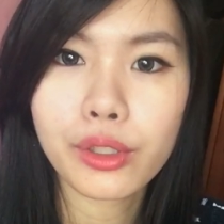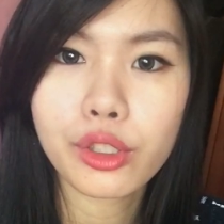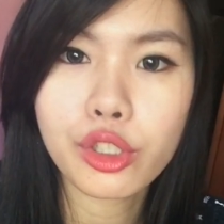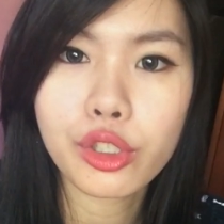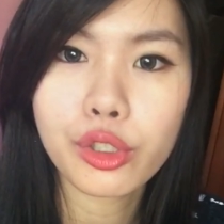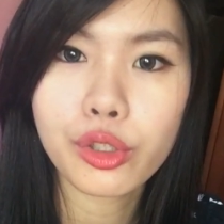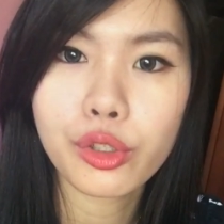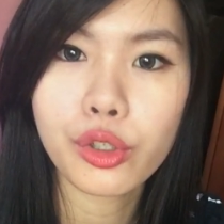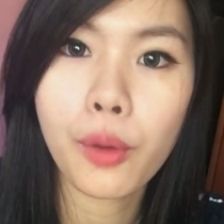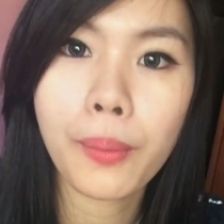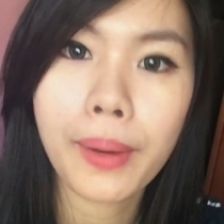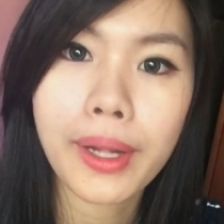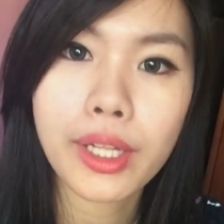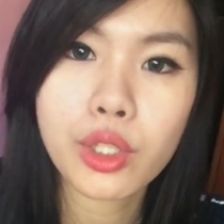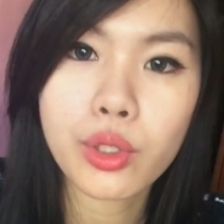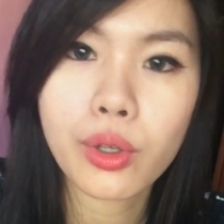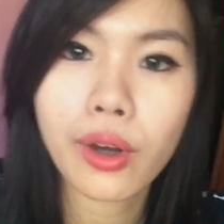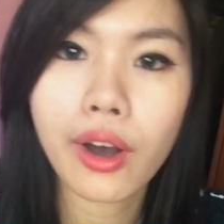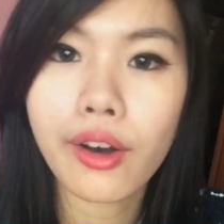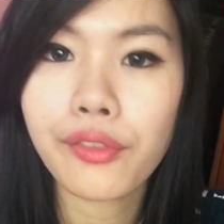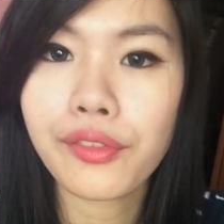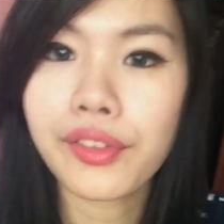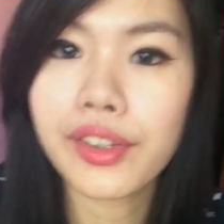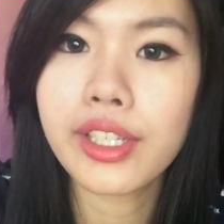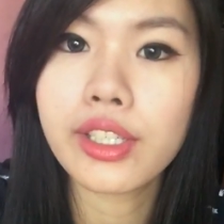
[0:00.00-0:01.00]
to go back to
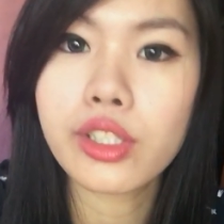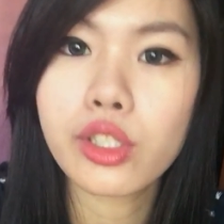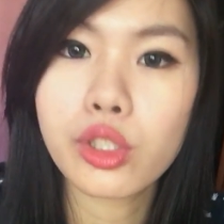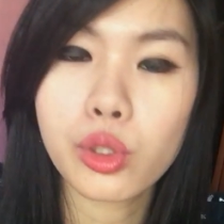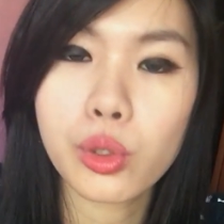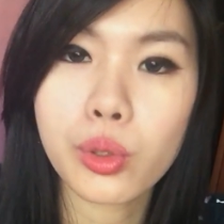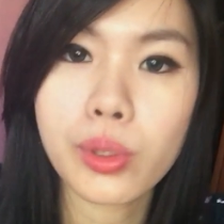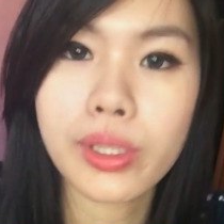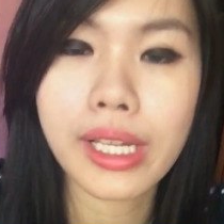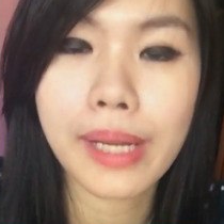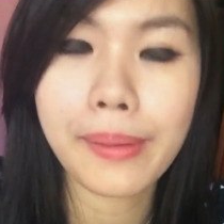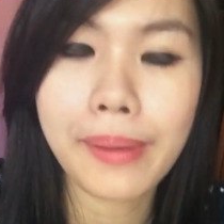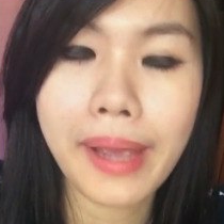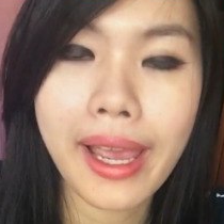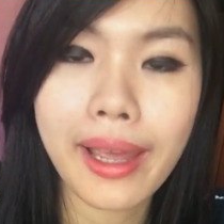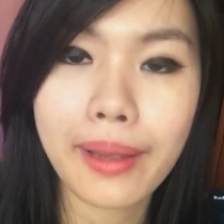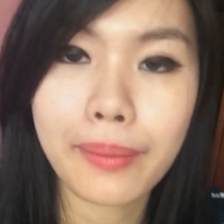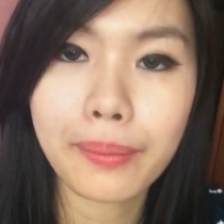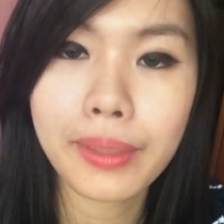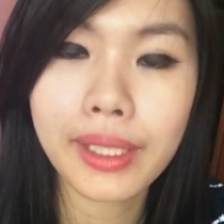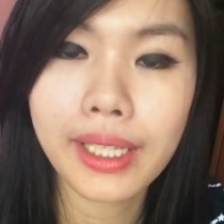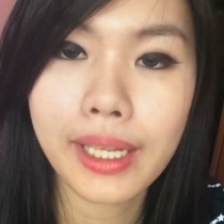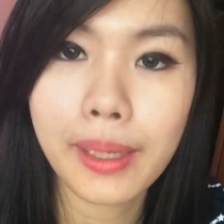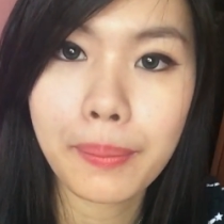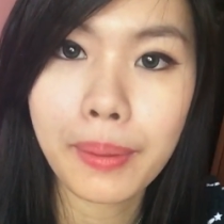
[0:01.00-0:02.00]
office to do some
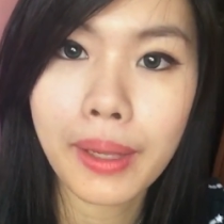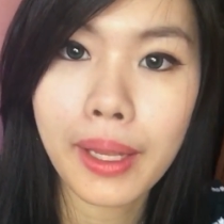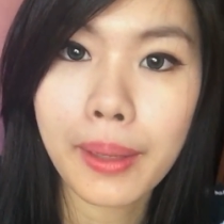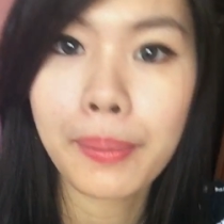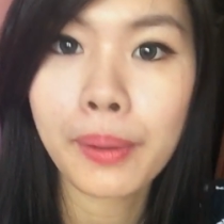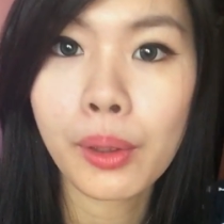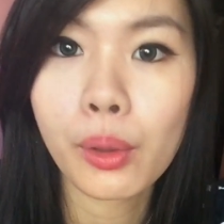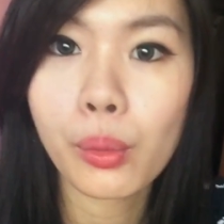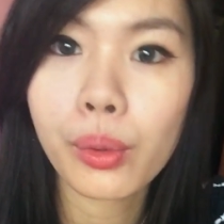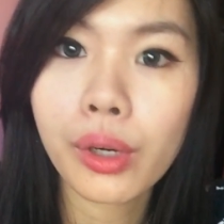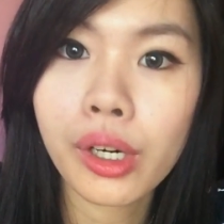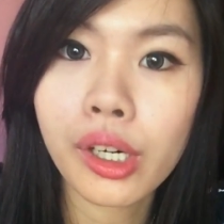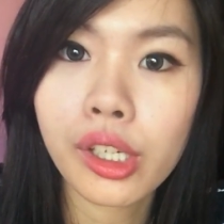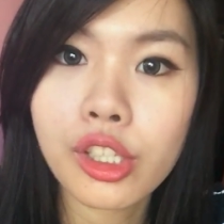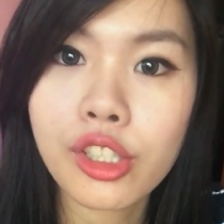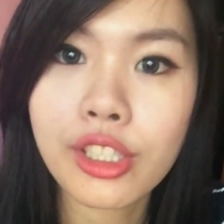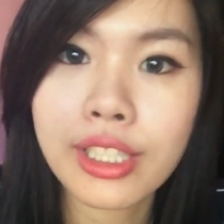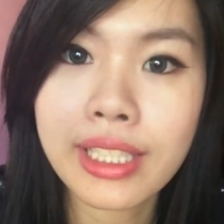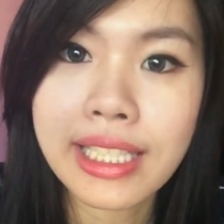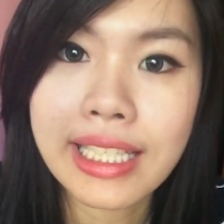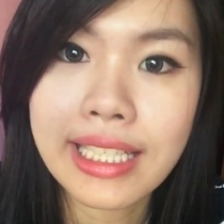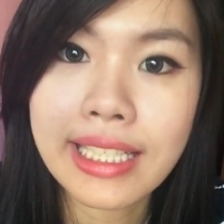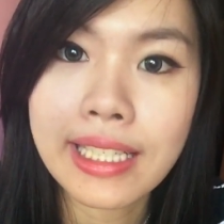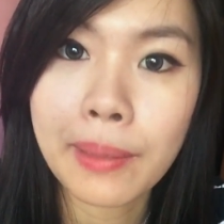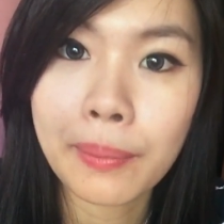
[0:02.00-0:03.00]
admin and paperwork, to
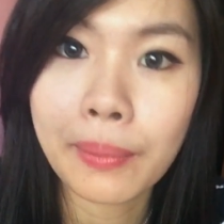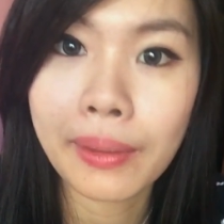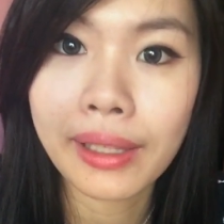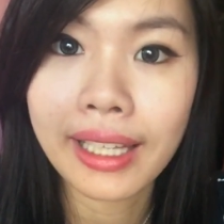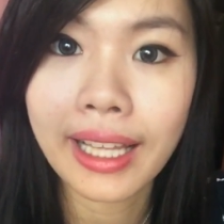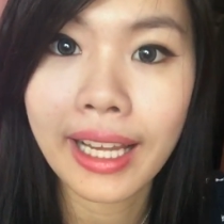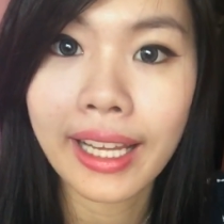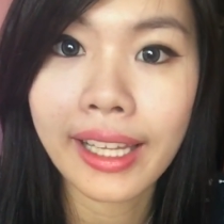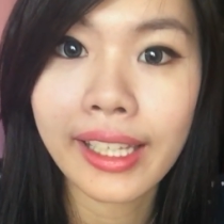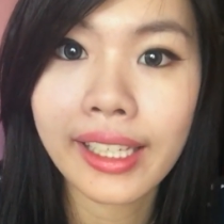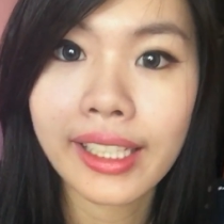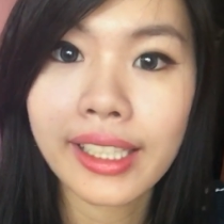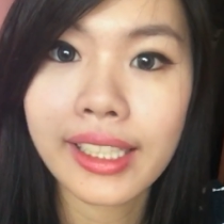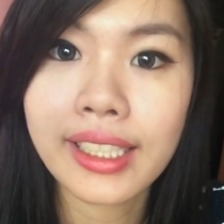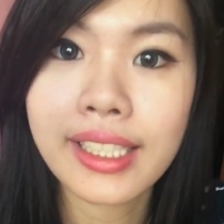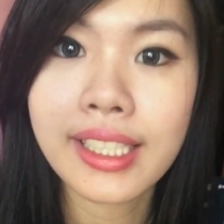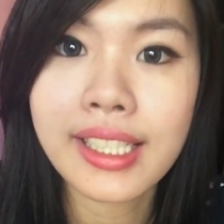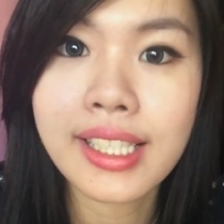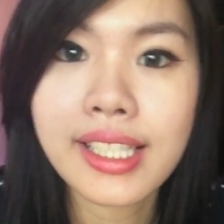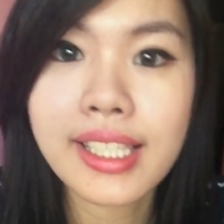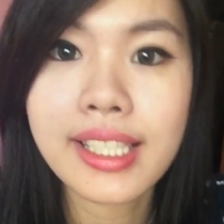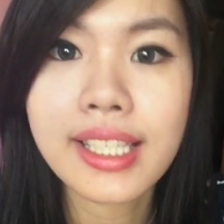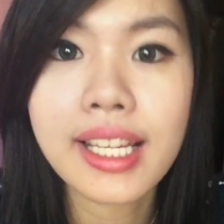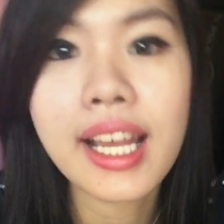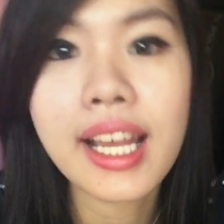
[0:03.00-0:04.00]
see some
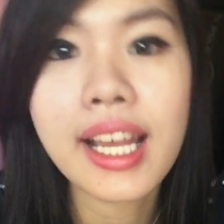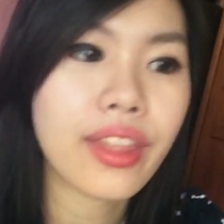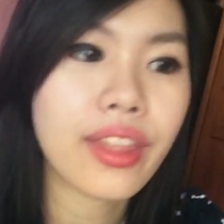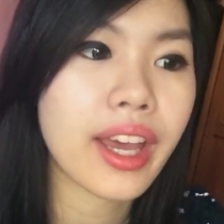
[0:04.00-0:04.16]
clients.